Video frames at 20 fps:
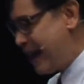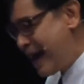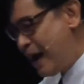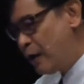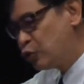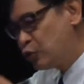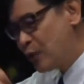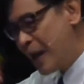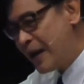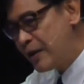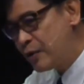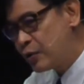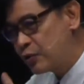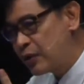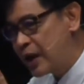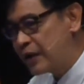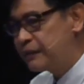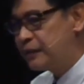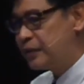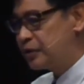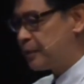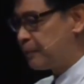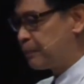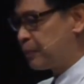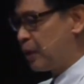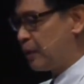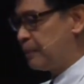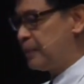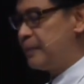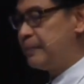How to unravel the
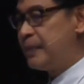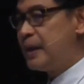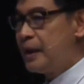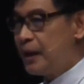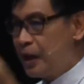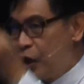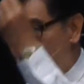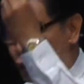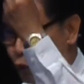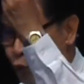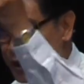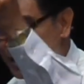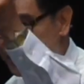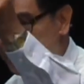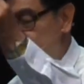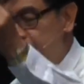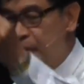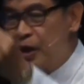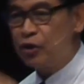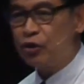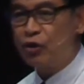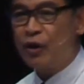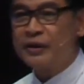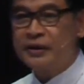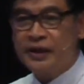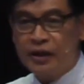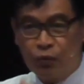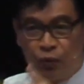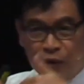problem? A wisdom anointing